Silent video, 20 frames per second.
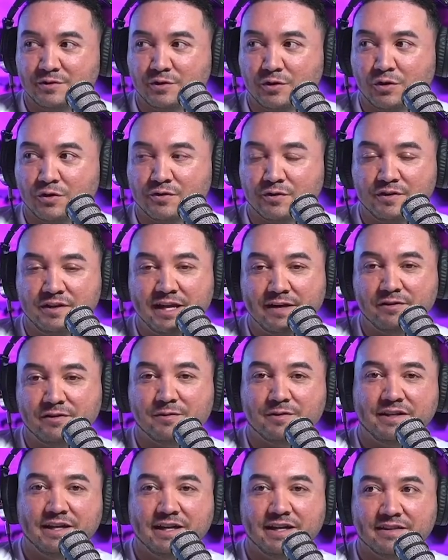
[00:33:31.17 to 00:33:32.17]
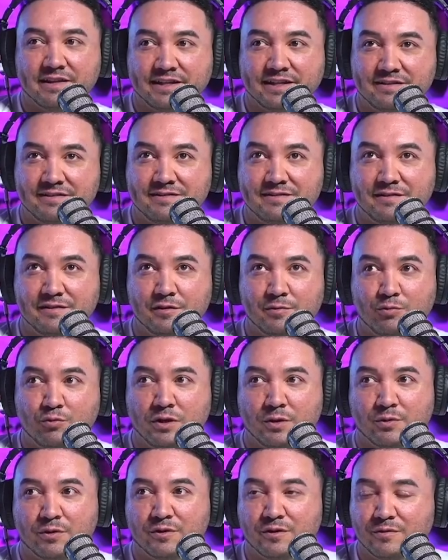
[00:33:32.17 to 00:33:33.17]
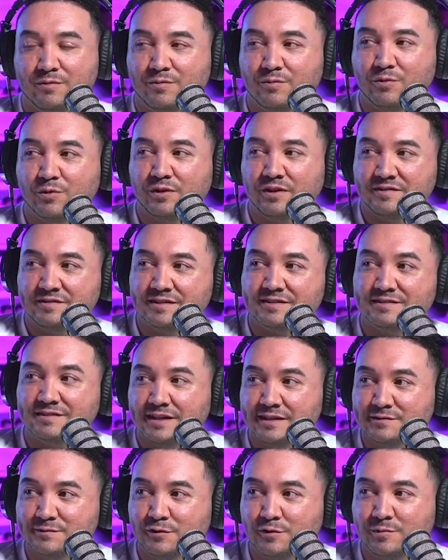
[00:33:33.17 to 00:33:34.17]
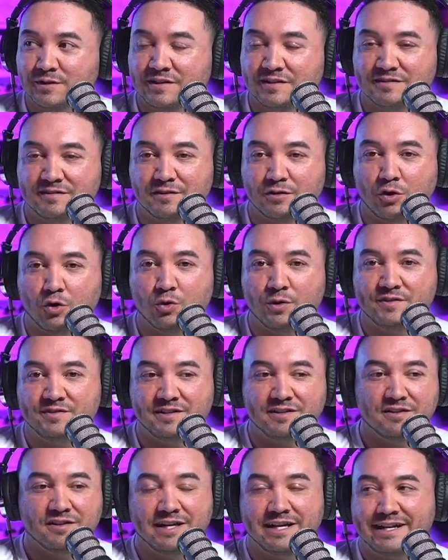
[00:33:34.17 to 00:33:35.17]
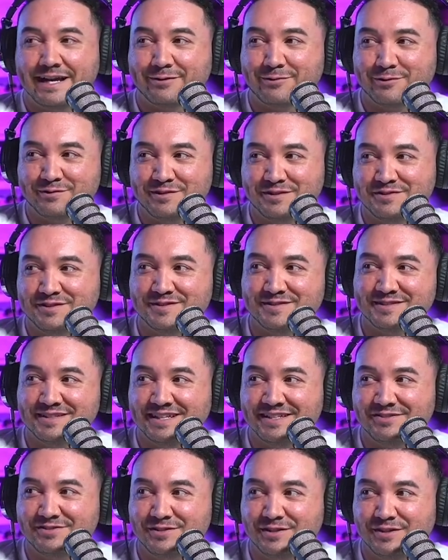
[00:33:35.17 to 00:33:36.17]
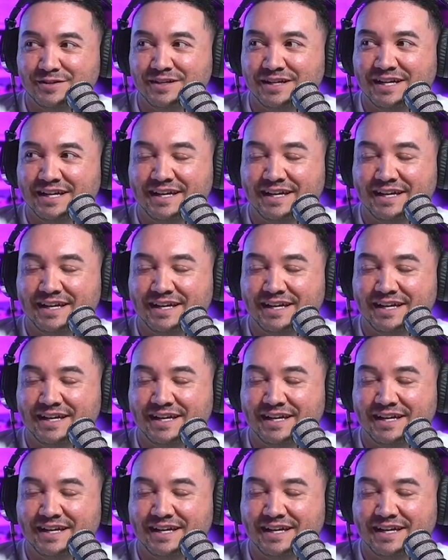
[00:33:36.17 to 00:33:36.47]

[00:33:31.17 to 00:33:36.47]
They're they're never get like to the point where they're really successful because they're always in client acquisition stage too.